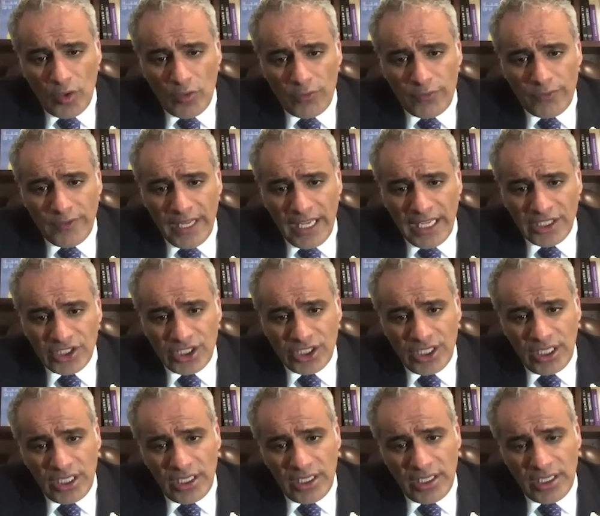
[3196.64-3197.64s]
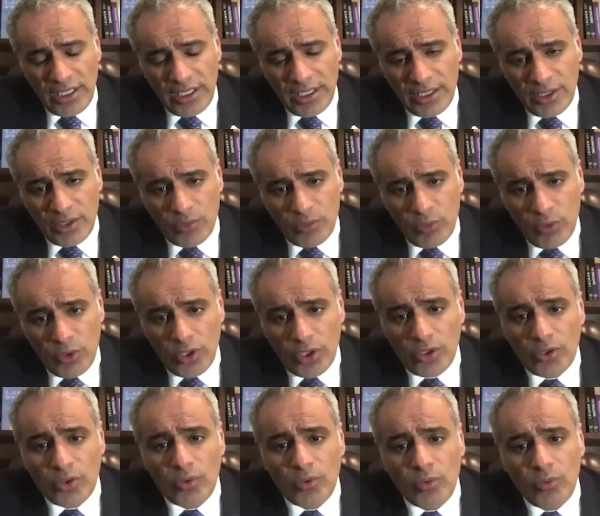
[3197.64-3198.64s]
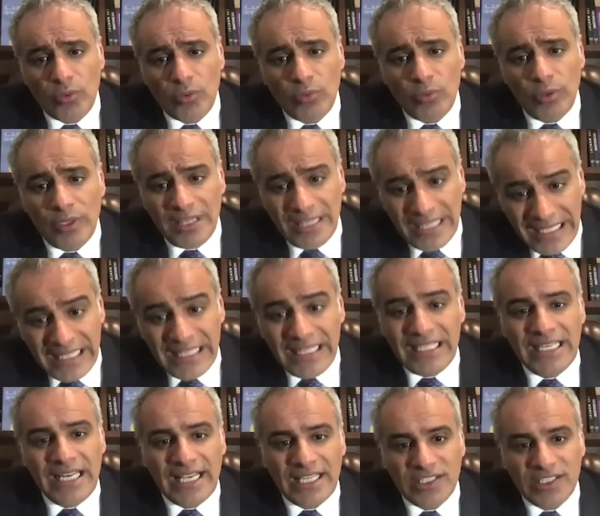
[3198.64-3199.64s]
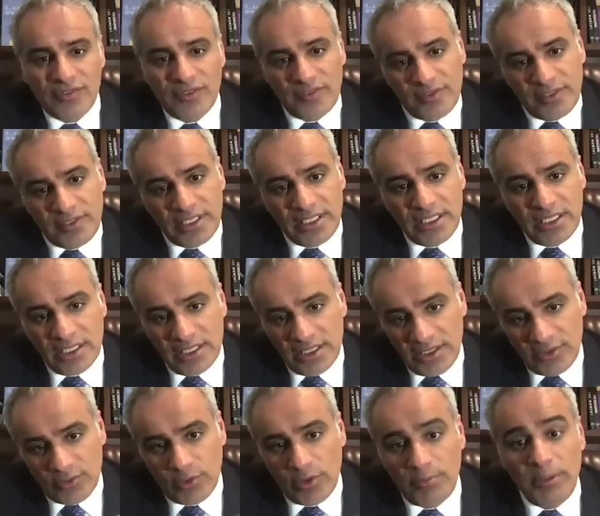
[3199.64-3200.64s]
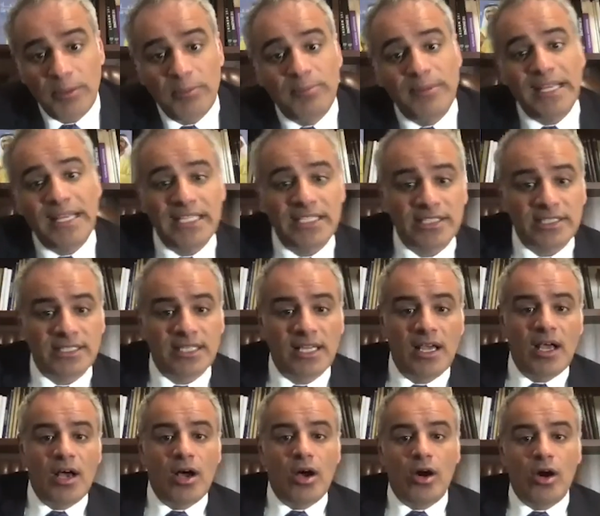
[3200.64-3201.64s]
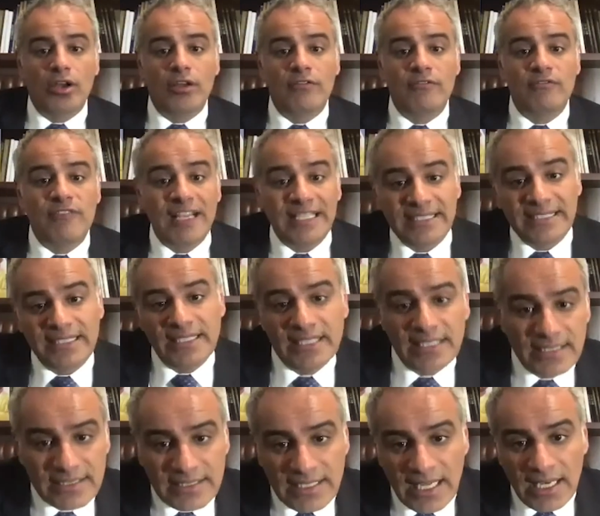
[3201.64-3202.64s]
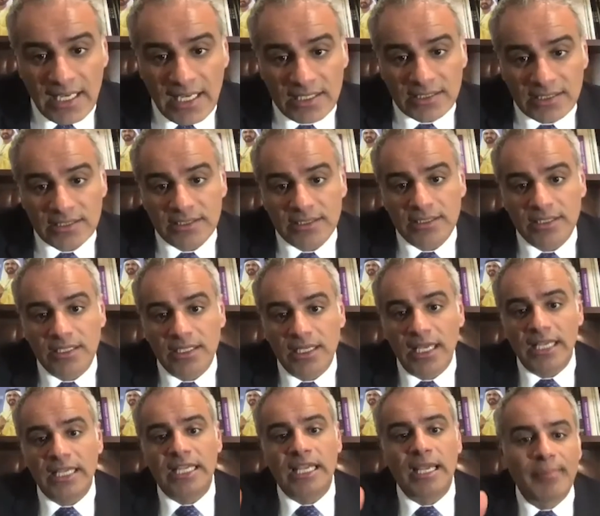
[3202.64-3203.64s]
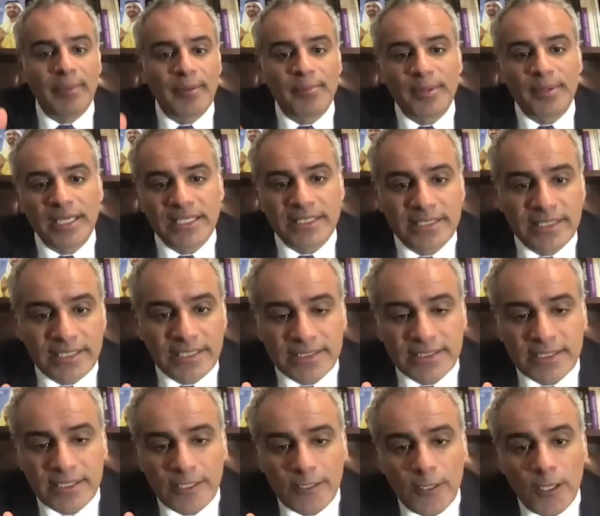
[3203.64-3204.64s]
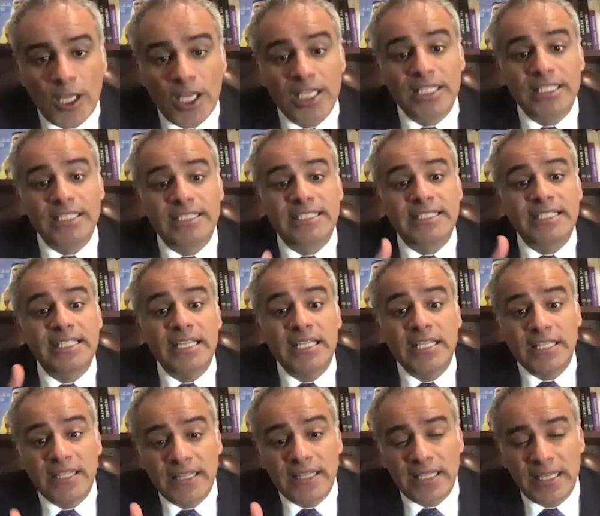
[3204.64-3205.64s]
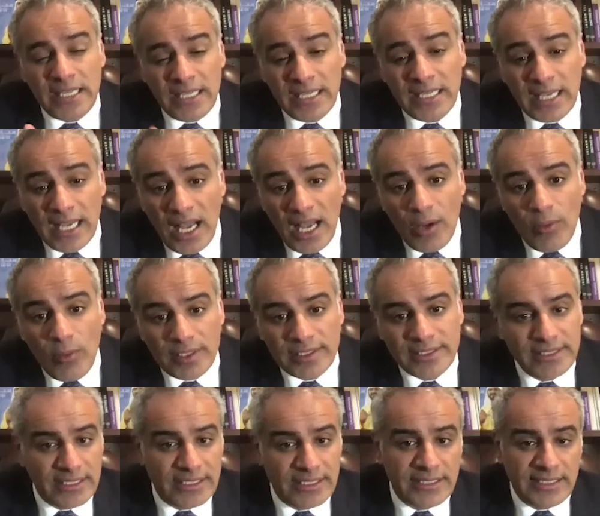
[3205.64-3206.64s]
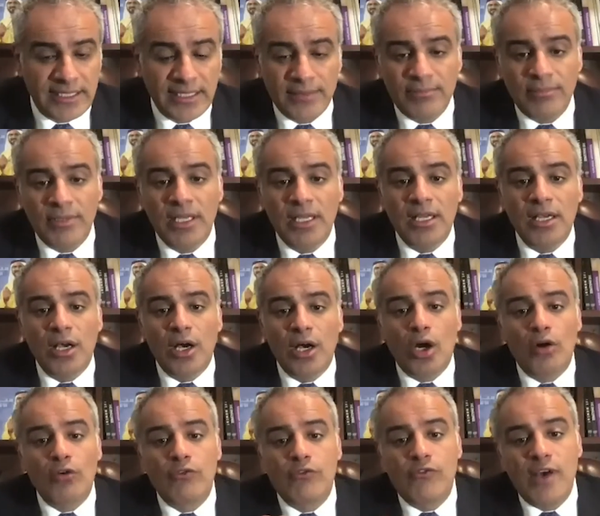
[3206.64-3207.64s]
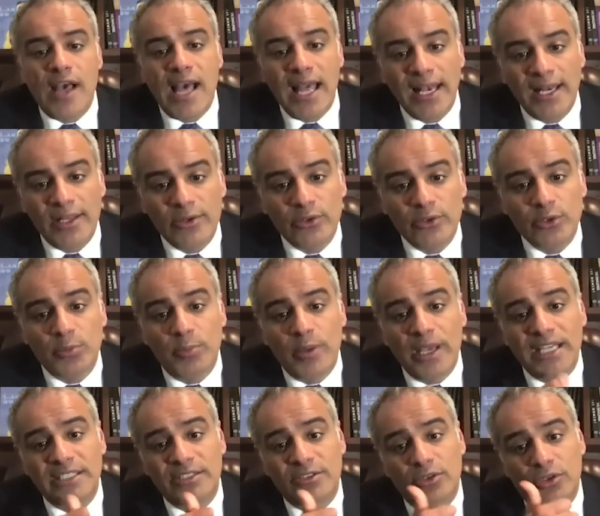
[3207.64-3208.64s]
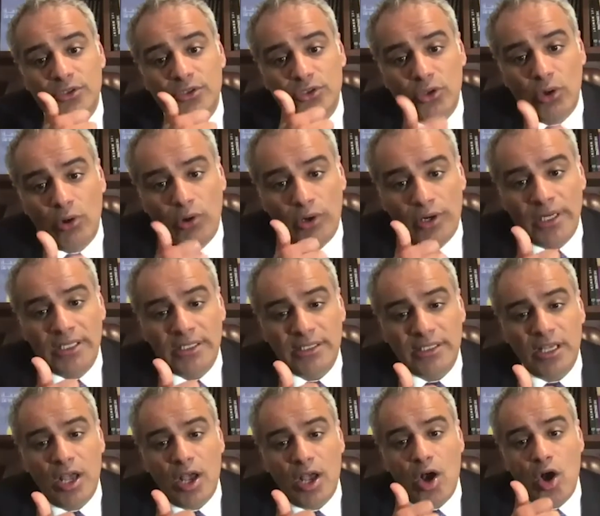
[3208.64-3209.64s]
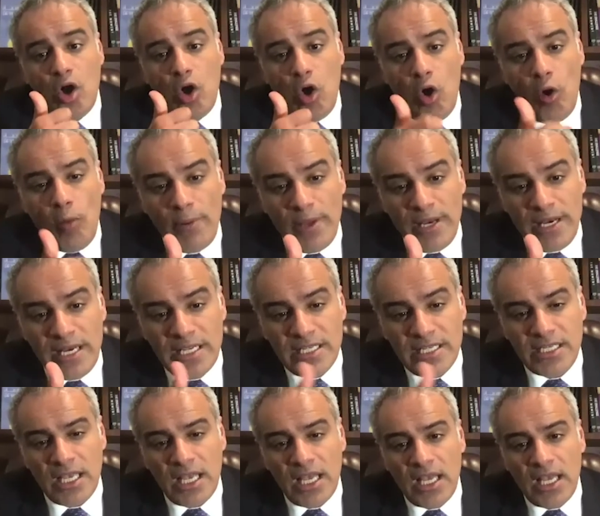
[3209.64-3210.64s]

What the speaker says: national work within the next 50 years will be placed on investing in talents and capabilities, strengthening our system of values based on tolerance, openness,